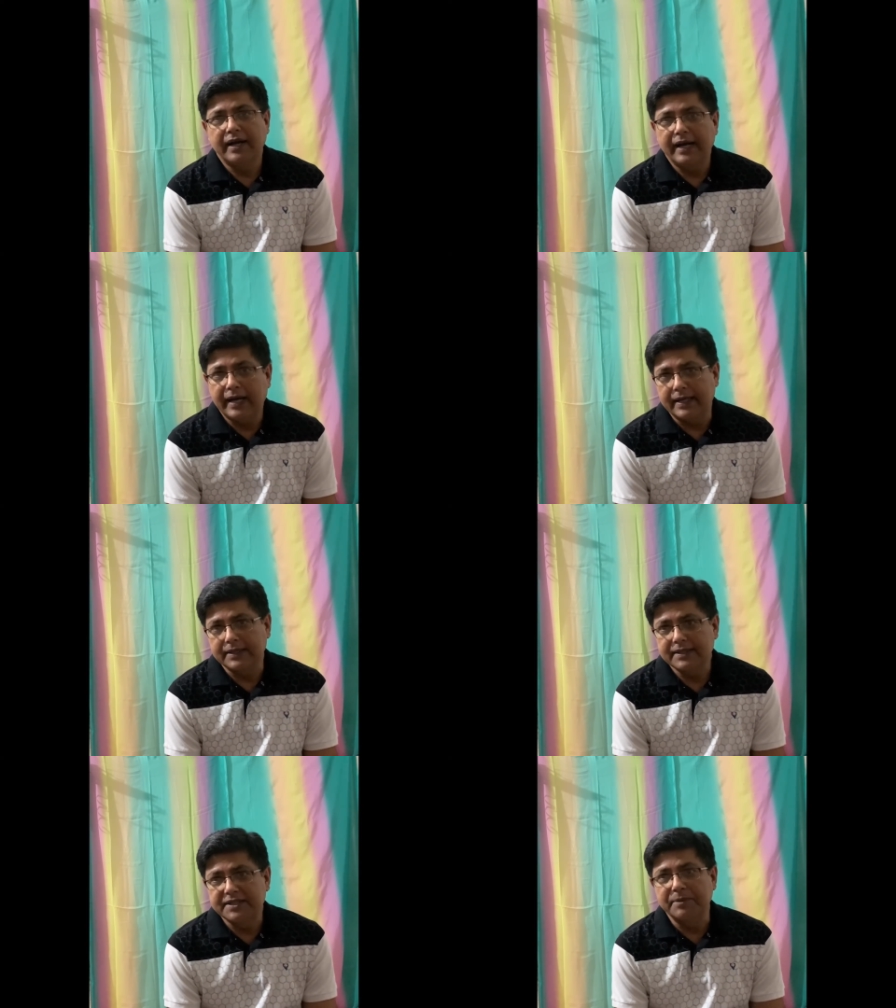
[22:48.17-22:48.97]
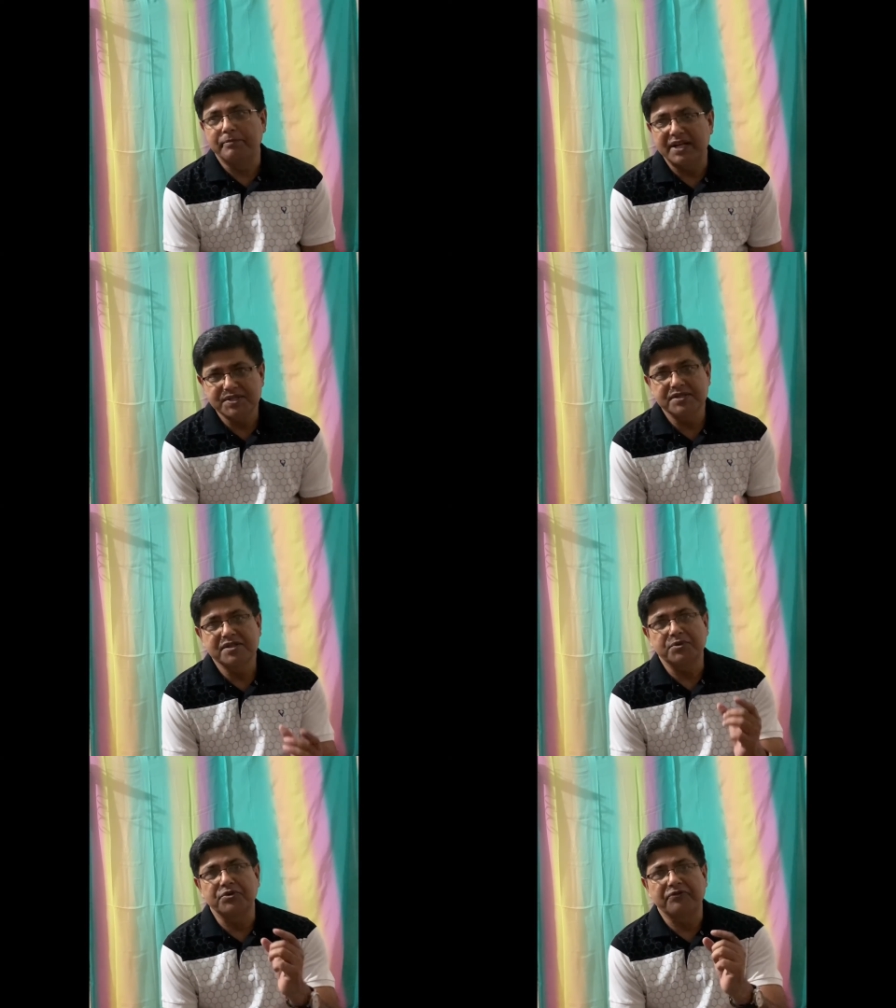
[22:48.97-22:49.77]
And the messenger
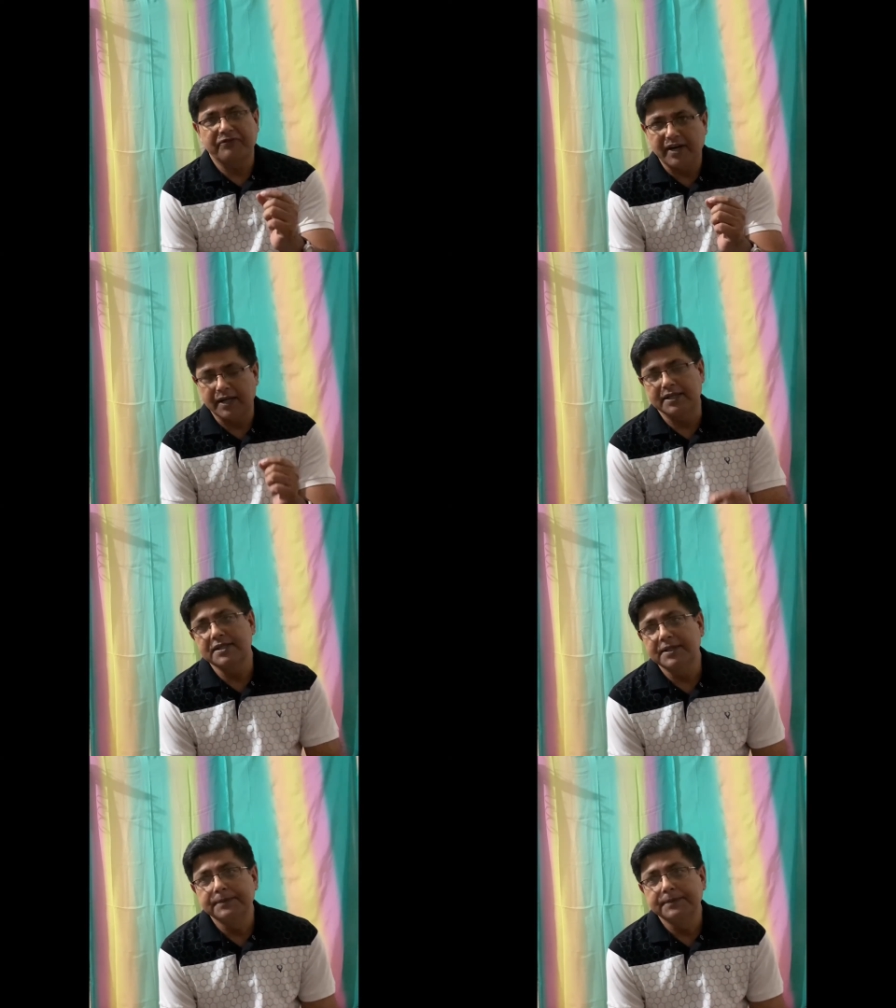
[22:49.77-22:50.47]
would find